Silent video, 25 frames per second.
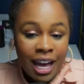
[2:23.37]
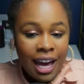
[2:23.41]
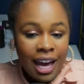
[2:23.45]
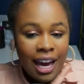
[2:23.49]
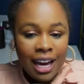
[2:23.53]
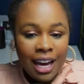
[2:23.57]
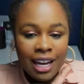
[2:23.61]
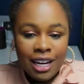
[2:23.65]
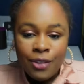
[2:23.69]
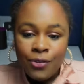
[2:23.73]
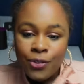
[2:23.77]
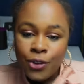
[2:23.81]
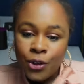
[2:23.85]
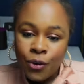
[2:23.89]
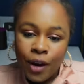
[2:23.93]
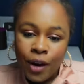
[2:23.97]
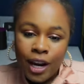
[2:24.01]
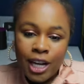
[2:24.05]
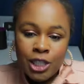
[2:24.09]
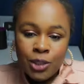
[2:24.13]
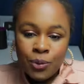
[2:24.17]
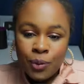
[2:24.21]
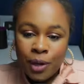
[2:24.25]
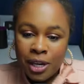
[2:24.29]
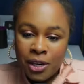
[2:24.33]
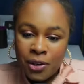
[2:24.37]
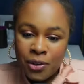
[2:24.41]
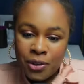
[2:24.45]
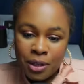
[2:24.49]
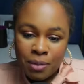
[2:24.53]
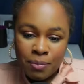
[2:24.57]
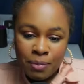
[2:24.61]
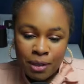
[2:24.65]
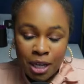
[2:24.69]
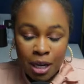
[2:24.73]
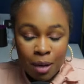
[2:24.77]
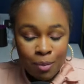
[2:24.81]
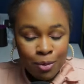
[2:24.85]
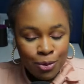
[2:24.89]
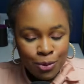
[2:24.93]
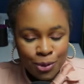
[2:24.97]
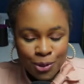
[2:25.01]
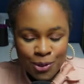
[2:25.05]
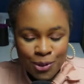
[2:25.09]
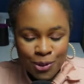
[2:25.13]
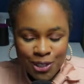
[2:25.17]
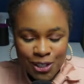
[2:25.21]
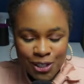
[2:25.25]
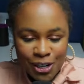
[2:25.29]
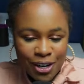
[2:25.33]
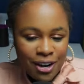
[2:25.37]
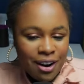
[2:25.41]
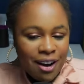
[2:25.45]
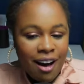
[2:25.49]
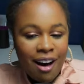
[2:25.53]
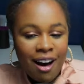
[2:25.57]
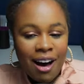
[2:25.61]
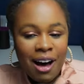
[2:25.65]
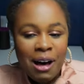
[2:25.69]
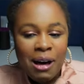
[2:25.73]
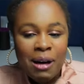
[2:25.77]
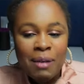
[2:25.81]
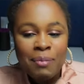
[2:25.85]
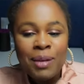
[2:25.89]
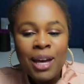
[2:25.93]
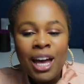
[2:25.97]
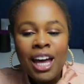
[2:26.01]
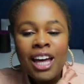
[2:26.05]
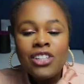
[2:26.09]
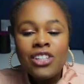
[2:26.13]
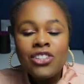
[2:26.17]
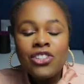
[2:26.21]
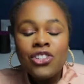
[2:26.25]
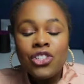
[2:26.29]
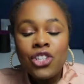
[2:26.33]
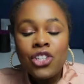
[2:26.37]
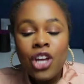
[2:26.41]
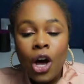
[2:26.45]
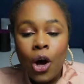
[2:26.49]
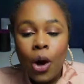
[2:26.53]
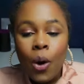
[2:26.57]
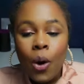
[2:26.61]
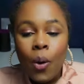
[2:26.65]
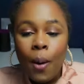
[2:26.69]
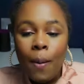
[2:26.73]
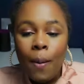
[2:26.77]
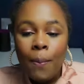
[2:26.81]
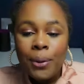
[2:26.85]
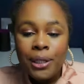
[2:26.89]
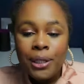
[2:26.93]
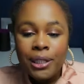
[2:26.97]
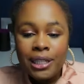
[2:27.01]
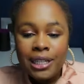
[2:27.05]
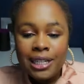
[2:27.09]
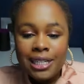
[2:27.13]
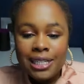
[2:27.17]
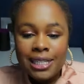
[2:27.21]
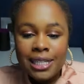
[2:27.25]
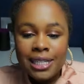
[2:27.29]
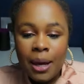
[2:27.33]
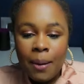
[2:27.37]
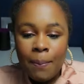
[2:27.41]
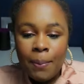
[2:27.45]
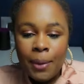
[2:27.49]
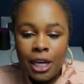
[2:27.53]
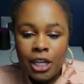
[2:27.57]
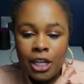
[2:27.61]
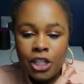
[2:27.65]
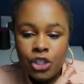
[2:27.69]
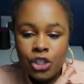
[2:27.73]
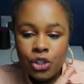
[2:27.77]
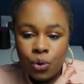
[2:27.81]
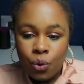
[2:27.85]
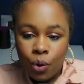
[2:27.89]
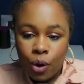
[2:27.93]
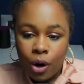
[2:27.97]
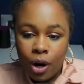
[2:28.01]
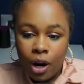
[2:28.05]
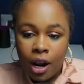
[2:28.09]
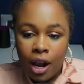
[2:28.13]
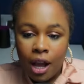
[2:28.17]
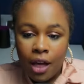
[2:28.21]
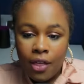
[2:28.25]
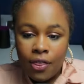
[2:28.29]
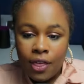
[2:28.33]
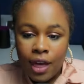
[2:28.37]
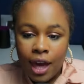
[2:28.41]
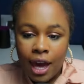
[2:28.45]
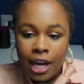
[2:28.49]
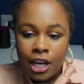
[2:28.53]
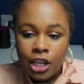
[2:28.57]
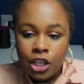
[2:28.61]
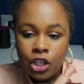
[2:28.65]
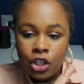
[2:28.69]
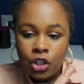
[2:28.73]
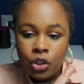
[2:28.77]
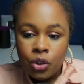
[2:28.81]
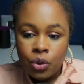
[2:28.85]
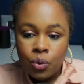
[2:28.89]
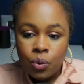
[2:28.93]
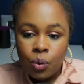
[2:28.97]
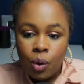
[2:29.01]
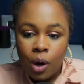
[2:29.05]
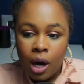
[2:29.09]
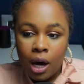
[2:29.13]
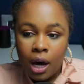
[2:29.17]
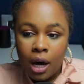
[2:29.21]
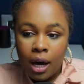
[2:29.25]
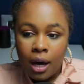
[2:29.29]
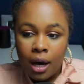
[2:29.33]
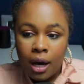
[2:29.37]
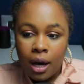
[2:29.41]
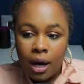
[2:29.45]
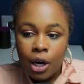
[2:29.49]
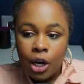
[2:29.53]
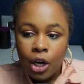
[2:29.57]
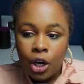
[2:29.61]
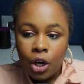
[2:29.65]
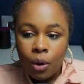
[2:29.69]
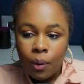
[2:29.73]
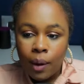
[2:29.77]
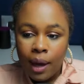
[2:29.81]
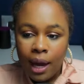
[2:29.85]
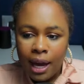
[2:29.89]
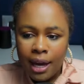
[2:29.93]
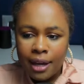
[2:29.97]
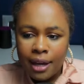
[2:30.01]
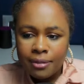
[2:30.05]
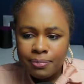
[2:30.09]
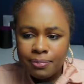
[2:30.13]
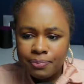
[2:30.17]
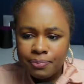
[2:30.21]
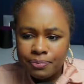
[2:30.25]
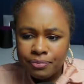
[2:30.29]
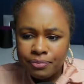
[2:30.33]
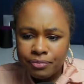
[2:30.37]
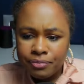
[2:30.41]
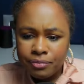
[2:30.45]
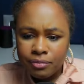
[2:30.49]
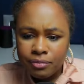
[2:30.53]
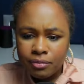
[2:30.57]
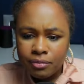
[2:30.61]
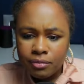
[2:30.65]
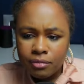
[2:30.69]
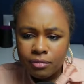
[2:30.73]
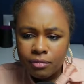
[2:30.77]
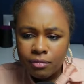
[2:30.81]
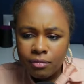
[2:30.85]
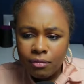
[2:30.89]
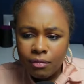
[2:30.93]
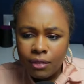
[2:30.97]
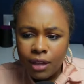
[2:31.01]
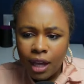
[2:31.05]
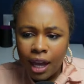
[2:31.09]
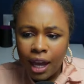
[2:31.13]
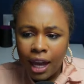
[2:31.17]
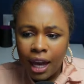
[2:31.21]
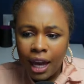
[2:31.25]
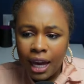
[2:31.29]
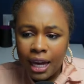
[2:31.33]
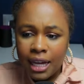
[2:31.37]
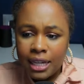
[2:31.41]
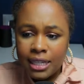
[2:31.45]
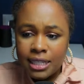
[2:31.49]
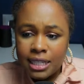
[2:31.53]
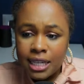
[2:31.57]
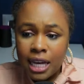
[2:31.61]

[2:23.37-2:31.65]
And if you graduate, you then become a rooster. Um, so please make sure that you um, go ahead and